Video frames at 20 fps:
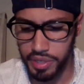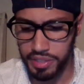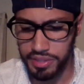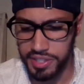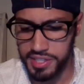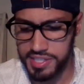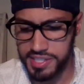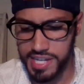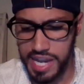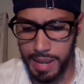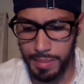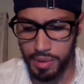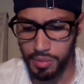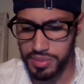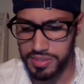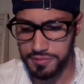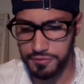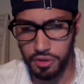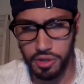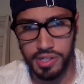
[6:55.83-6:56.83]
Um, but
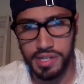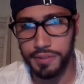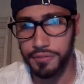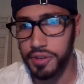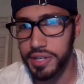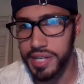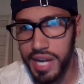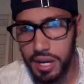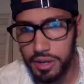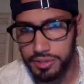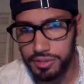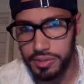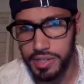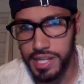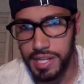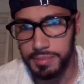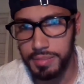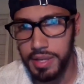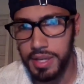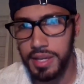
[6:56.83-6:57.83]
this time it was for a
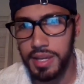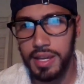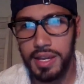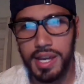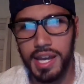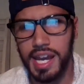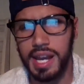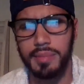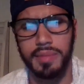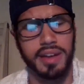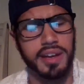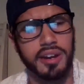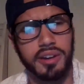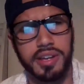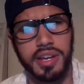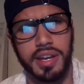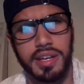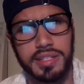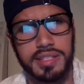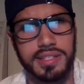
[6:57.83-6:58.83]
different character name. And
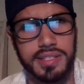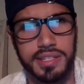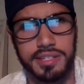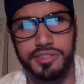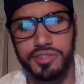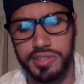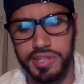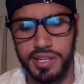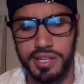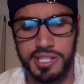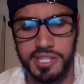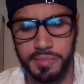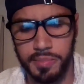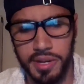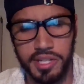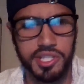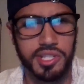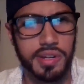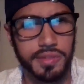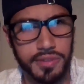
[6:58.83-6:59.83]
I'm like, okay, this is
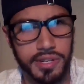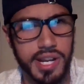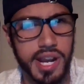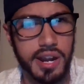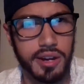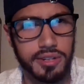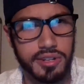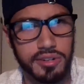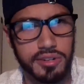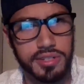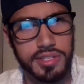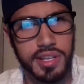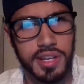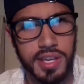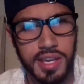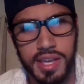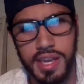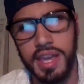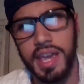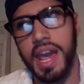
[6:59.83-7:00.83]
interesting. It's a bunch of different
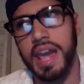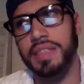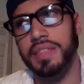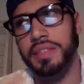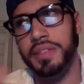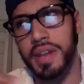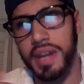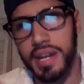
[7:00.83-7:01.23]
characters.